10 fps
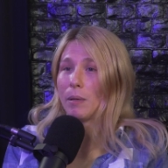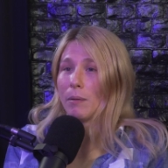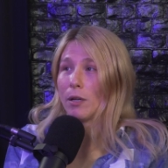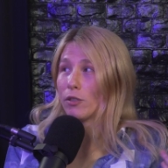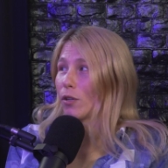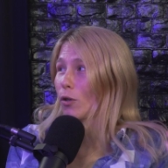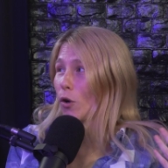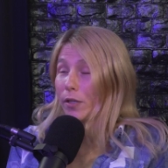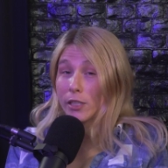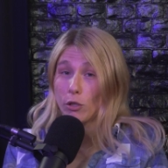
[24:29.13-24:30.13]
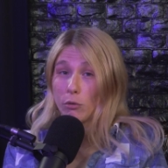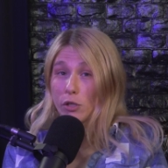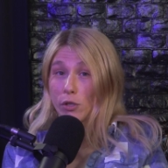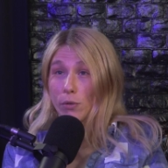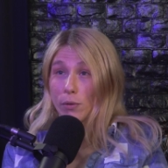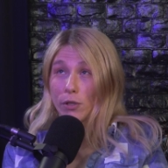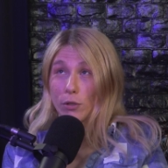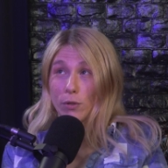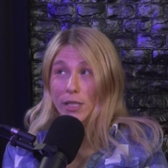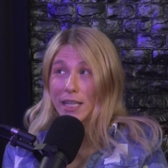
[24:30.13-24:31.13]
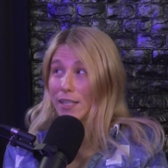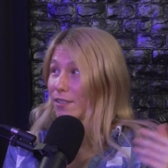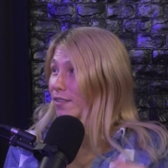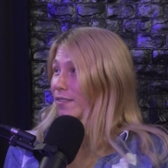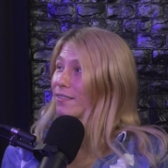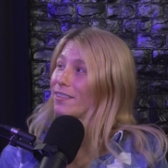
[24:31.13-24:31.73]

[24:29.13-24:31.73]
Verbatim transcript: Maybe I'll start calling it UT, UTS.